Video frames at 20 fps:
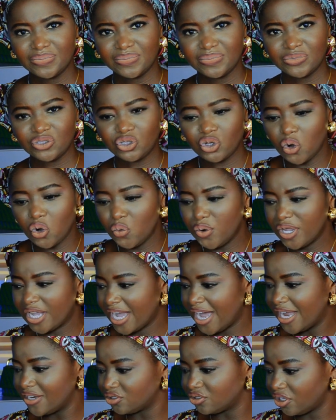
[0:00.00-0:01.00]
So we
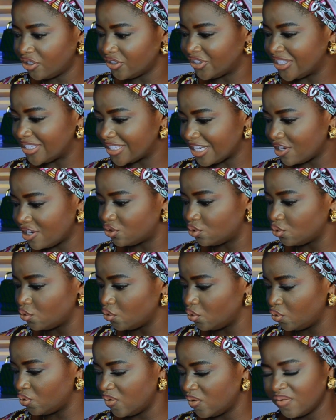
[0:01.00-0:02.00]
can just decide
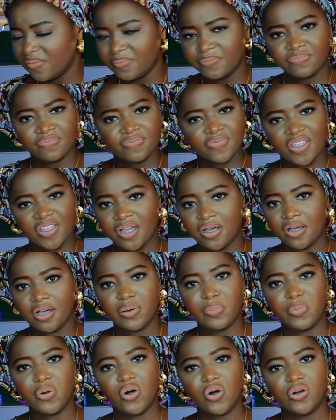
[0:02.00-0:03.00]
to,
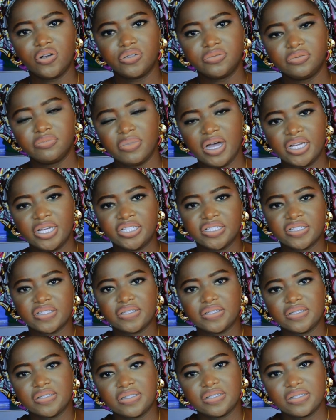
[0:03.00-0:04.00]
come on,
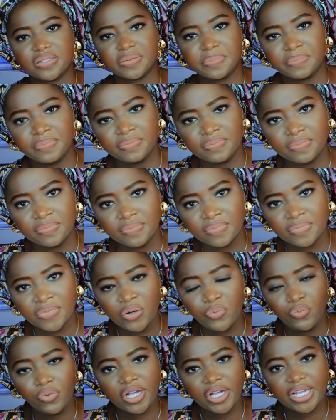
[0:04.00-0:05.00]
majesties.
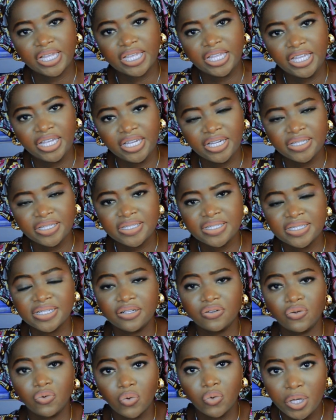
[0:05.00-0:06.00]
We are kings
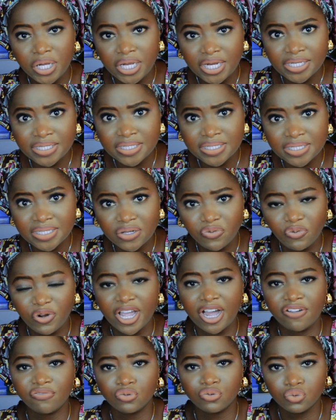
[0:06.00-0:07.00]
and queens. We
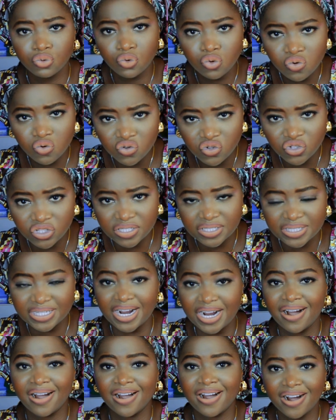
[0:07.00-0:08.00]
have rules
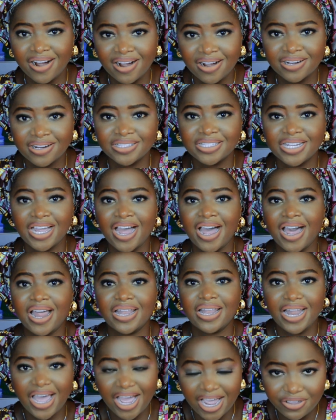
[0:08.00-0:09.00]
that guard our
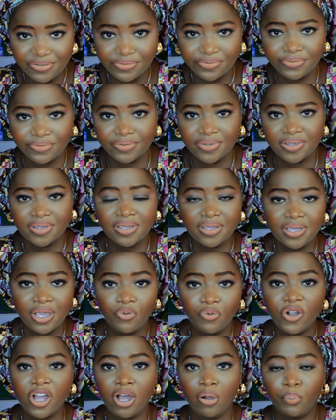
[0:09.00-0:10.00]
life.
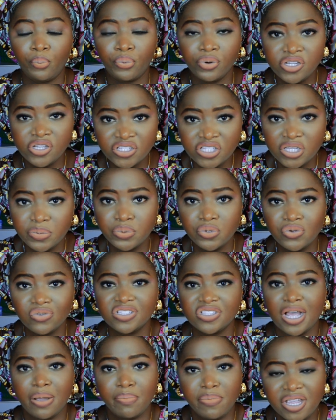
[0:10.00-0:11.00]
We have principles
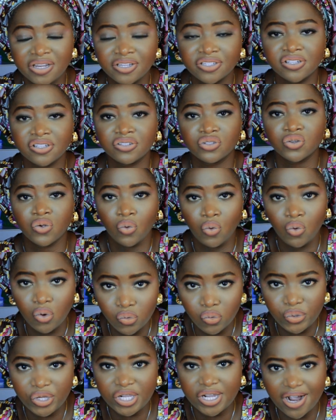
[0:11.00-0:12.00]
that makes us who
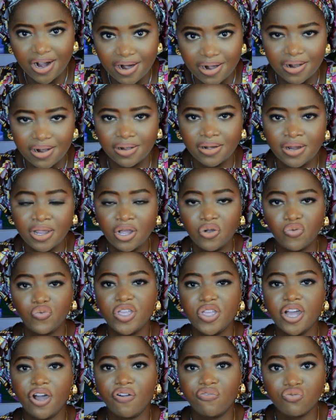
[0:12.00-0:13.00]
we are.
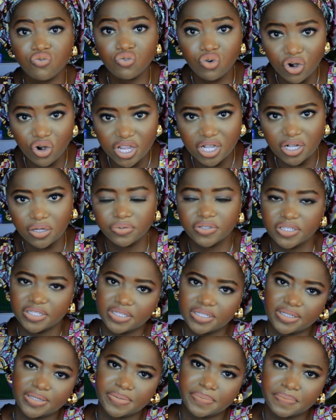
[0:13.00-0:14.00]
We have
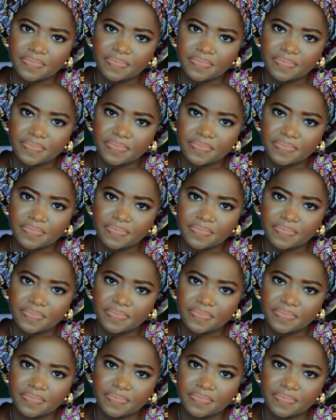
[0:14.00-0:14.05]
royalty.